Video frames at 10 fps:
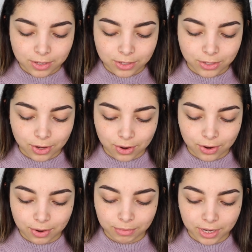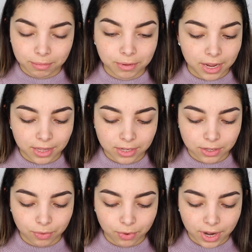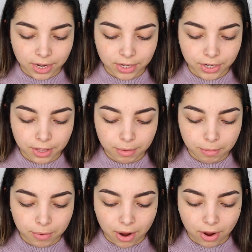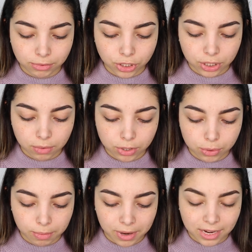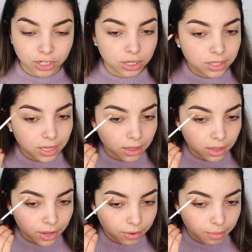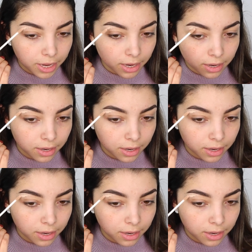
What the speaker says: So I'm gonna apply this right underneath my brow. I'm just going to apply just a little bit.